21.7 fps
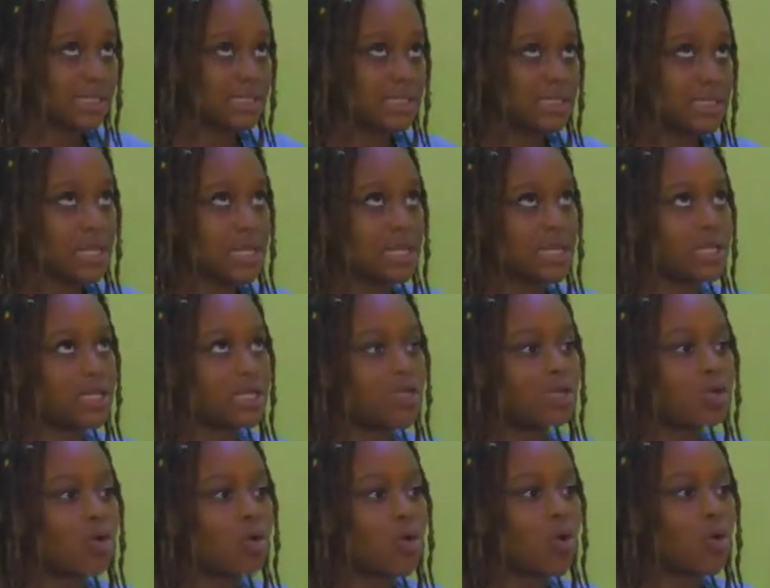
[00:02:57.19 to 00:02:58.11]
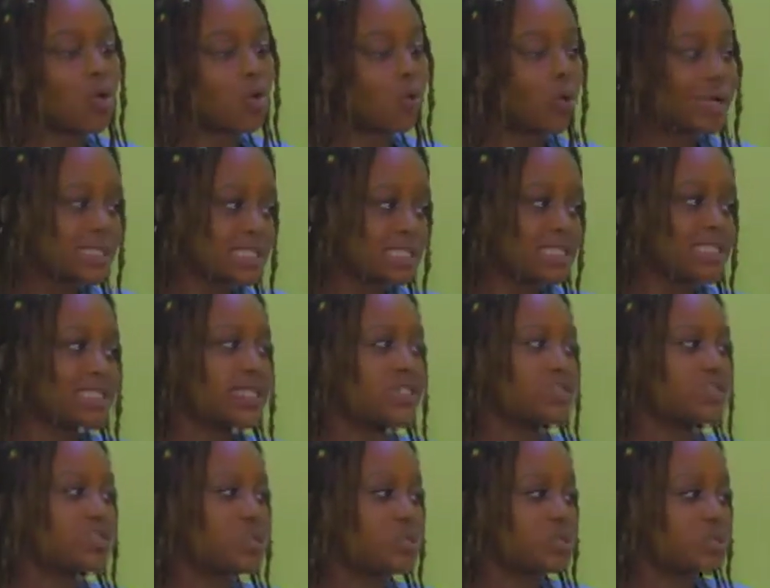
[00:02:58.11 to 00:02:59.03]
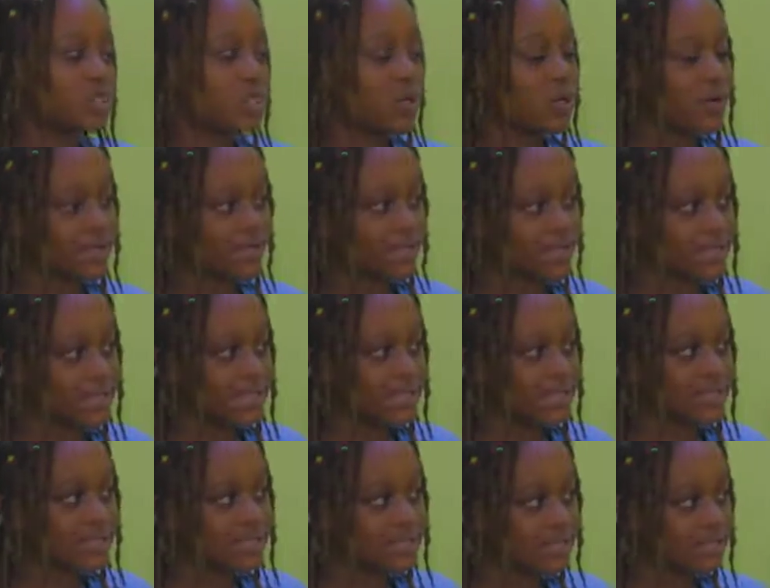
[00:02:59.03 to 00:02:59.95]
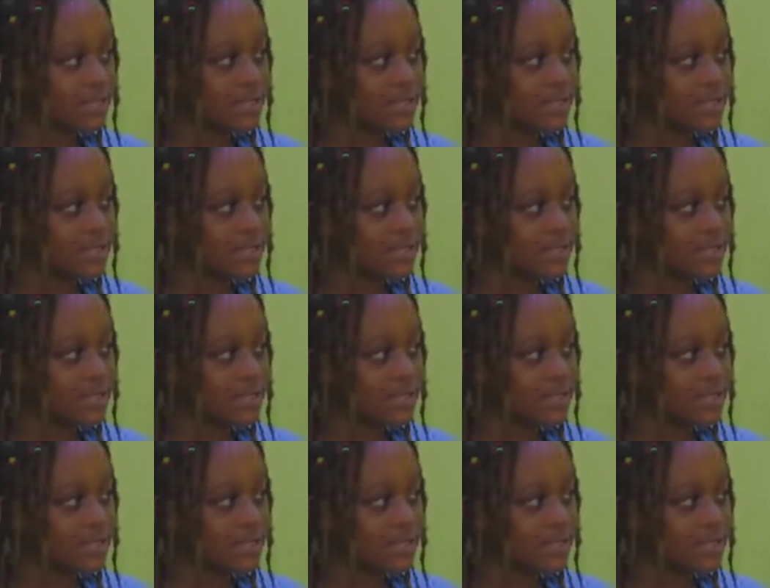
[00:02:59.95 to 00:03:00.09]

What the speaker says: and what is the duty of a dentist?